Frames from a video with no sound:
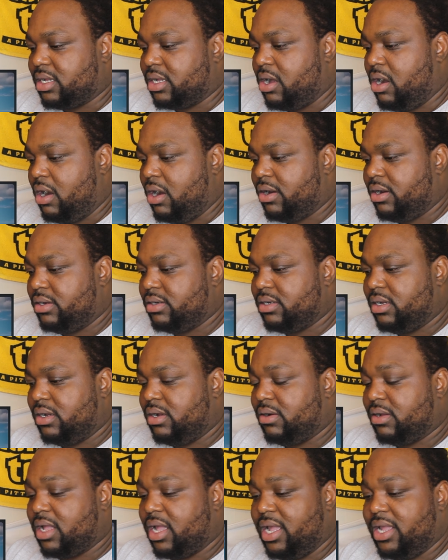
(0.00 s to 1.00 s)
Connor,
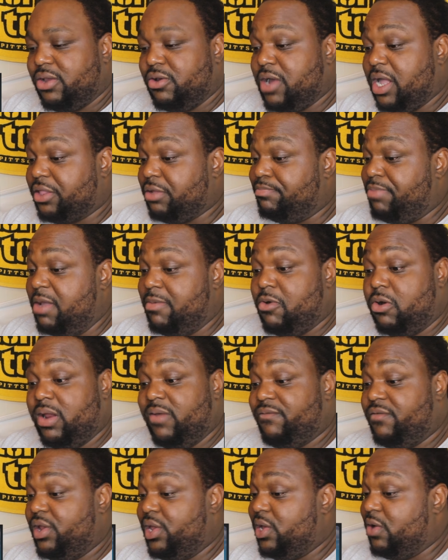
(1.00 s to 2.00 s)
okay, you got some people on
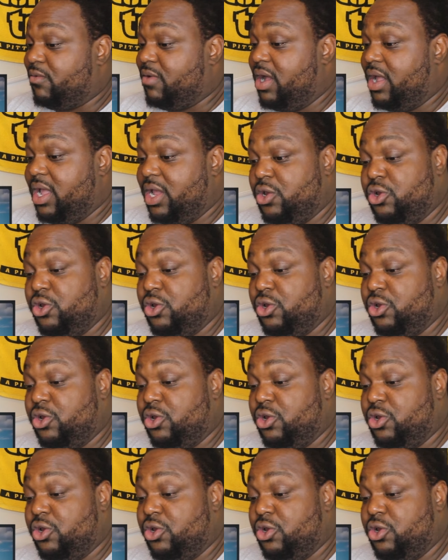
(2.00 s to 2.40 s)
this video right here.